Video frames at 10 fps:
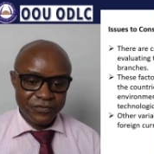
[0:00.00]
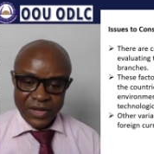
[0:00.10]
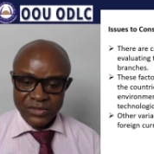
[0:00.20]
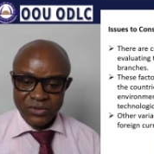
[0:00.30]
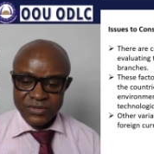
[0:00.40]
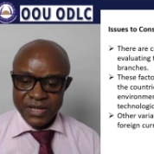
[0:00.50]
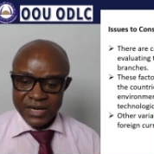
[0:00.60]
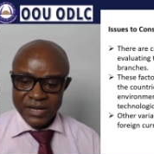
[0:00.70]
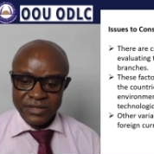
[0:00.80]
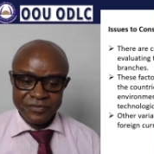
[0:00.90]
Factors
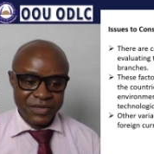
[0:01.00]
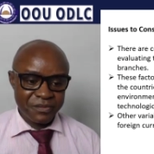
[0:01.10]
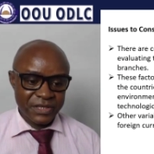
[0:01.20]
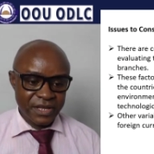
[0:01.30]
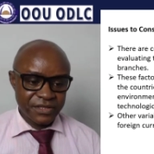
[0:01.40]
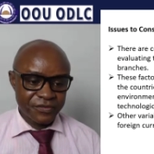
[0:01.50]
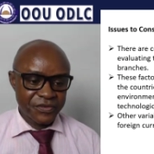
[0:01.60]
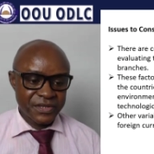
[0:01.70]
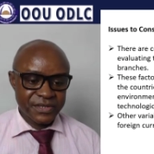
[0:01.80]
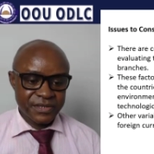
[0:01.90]
around environmental
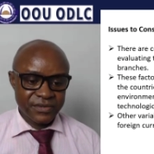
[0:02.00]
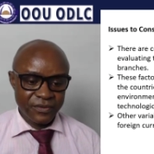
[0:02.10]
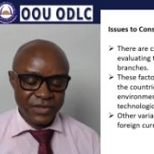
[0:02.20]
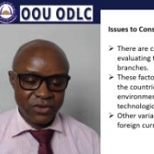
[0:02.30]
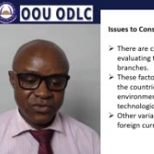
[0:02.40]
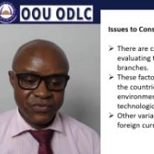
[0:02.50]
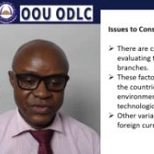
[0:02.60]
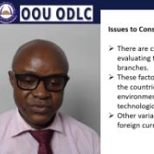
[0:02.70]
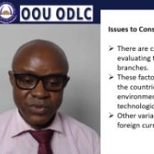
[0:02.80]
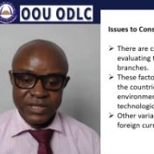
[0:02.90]
differences of the
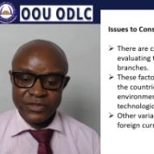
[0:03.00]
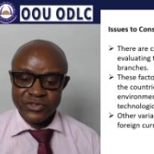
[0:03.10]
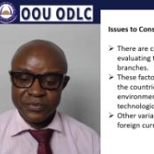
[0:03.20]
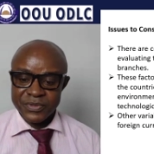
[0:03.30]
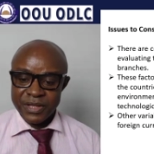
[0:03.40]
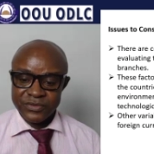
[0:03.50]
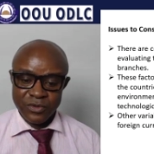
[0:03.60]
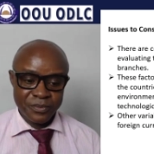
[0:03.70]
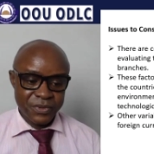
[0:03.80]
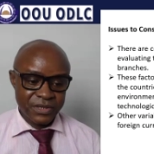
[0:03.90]
countries where the subsidiaries
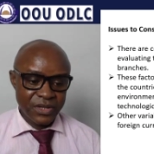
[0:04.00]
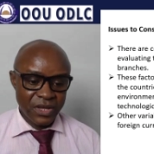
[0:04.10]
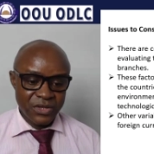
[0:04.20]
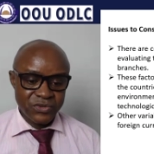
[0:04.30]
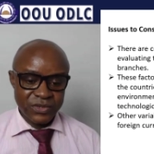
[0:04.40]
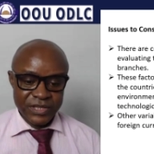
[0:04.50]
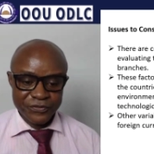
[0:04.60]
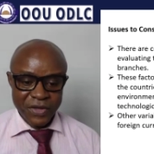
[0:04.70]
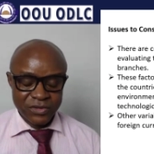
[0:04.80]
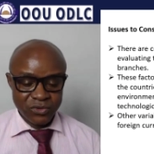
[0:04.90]
operate. So
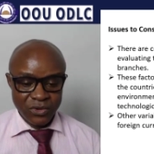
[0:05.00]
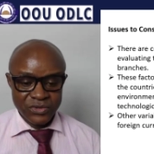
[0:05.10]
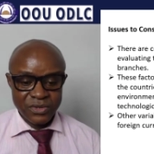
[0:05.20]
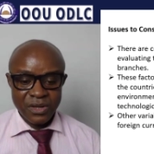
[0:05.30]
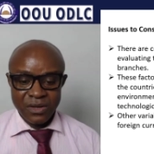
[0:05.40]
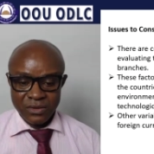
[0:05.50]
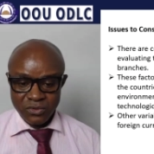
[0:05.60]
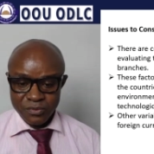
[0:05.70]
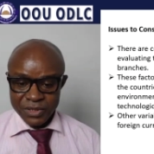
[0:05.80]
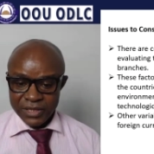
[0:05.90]
these factors
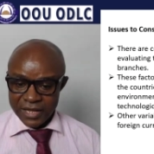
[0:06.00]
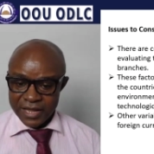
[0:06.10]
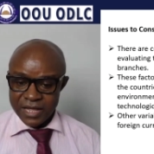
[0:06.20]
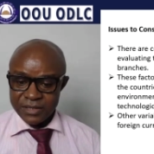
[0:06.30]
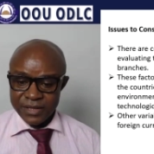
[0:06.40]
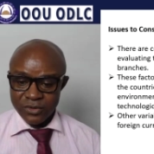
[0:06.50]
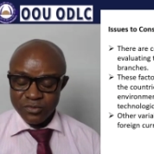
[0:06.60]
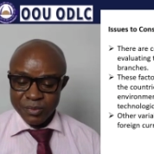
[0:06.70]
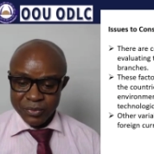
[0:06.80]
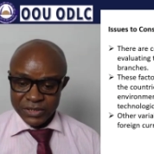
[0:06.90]
could be legal, they
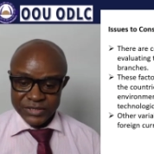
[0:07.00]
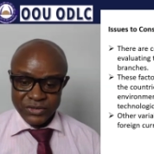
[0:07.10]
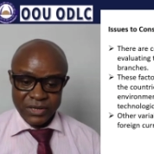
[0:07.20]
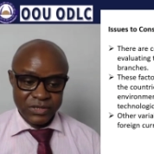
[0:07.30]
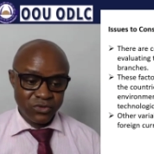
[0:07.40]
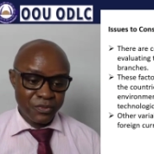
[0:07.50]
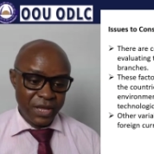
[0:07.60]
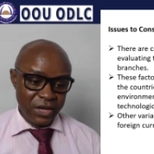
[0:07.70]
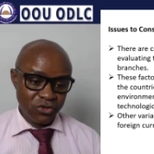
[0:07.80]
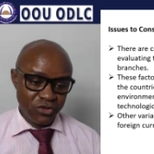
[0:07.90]
could be political, they could
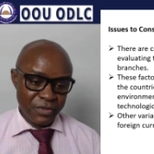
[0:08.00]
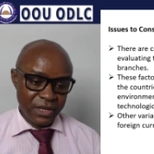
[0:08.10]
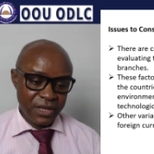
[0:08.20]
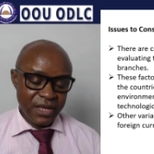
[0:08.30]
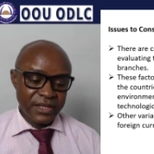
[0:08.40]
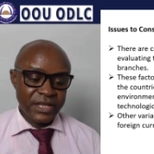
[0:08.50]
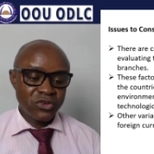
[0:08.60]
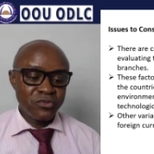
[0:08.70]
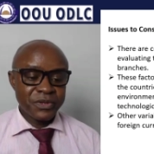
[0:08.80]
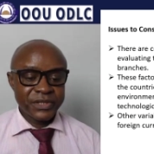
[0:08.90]
be economic, they
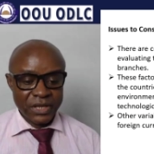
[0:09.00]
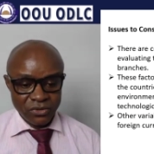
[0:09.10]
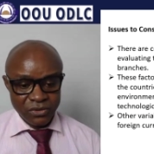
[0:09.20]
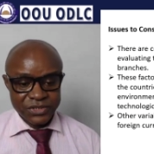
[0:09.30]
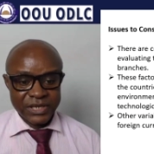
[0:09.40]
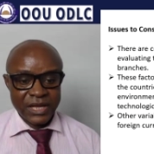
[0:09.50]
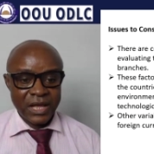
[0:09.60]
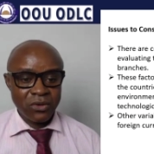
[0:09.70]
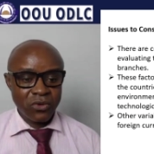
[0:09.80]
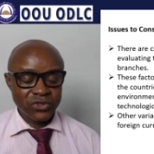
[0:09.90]
could be technological
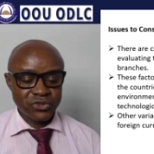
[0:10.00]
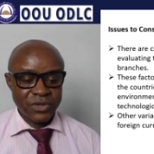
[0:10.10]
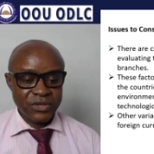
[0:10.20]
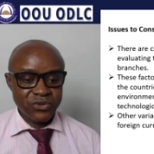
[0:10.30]
and cultural.